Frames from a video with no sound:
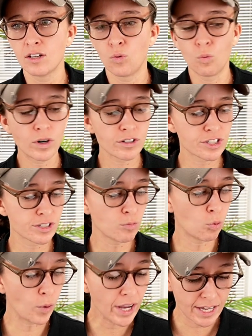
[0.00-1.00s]
What are
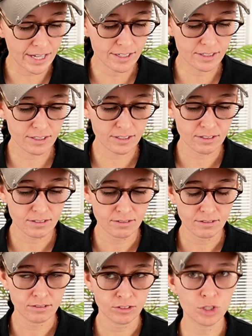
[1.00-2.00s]
some ways,
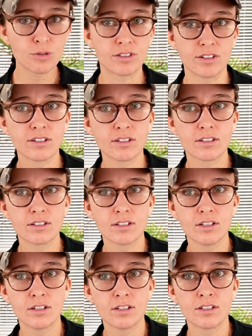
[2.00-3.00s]
do you think,
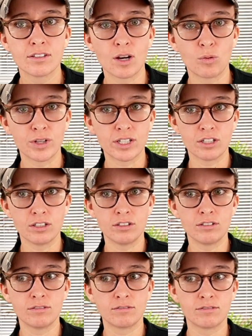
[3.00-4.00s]
that we
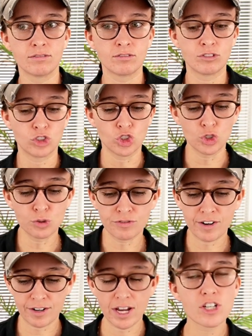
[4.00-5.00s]
can use
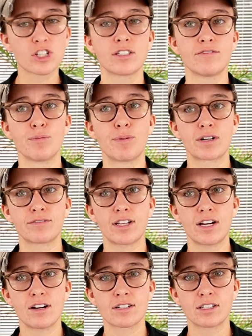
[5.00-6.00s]
variations of the butterfly
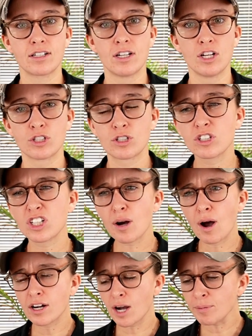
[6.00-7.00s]
hug. So there's a
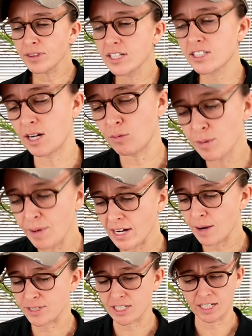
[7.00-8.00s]
couple things, I wanna back
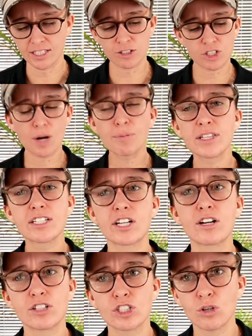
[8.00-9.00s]
up a second. There's a couple things I
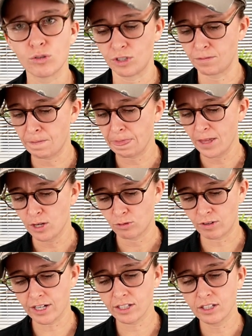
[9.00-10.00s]
already told you,
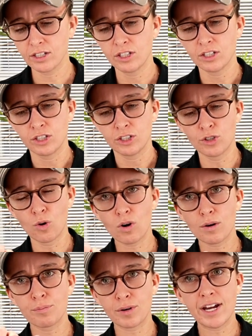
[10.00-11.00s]
right?
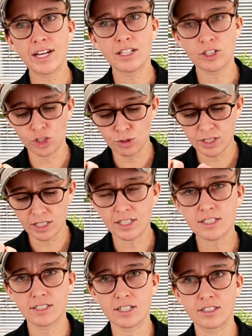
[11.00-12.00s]
Your brain is using
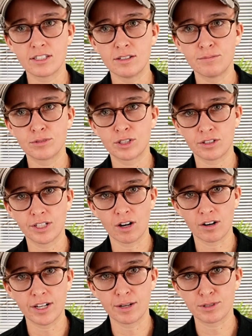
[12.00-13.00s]
this system during
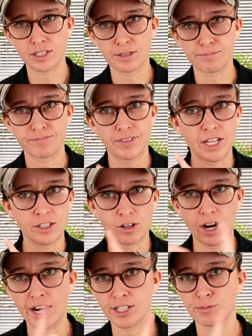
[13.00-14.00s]
REM sleep and
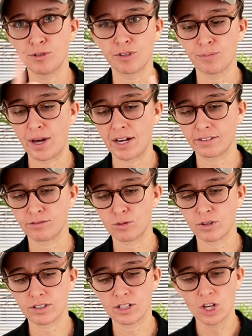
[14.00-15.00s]
your eyes are moving back and
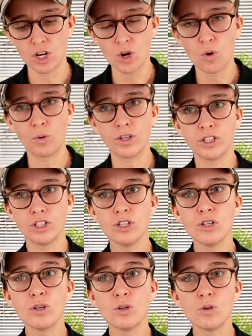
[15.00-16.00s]
forth. When
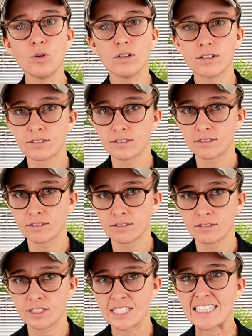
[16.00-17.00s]
you
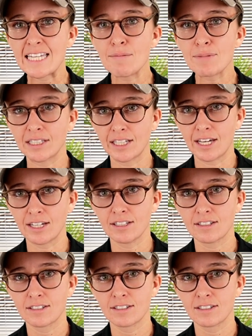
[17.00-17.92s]
stimulate